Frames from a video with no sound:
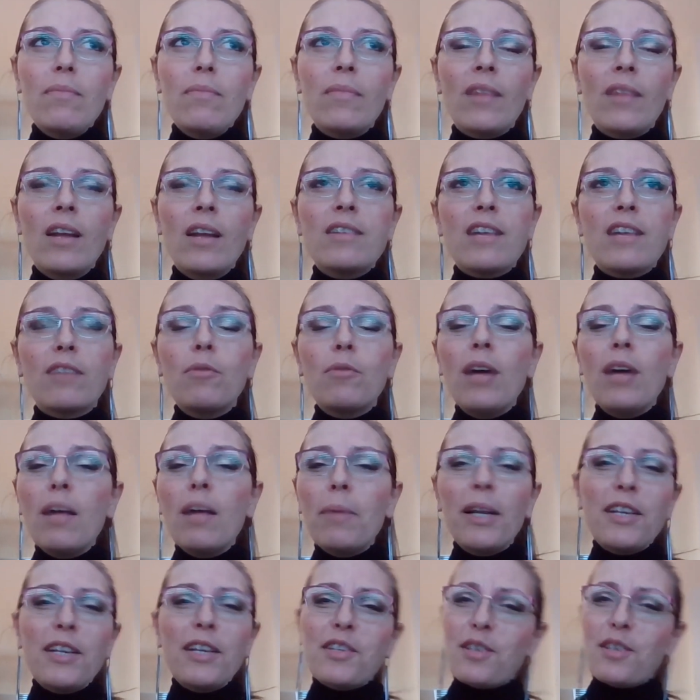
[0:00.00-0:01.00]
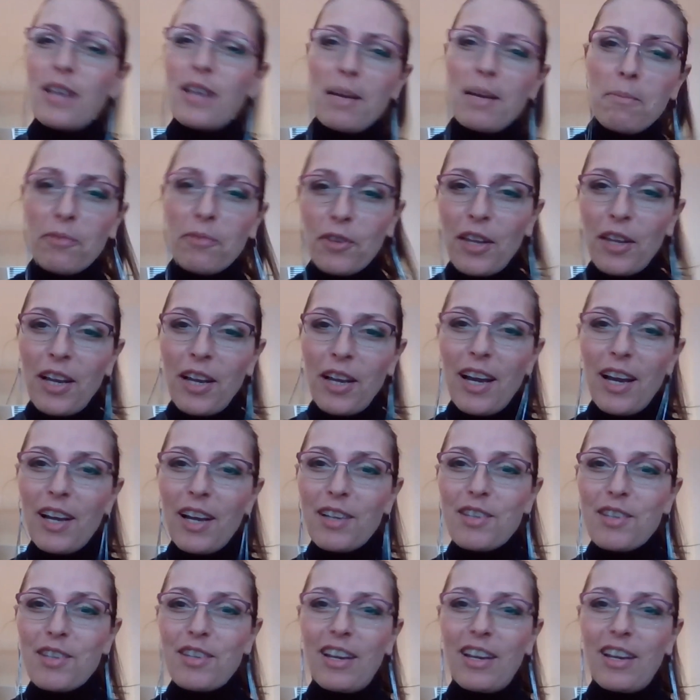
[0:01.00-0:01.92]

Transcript: I was like, wow, but it's time for that.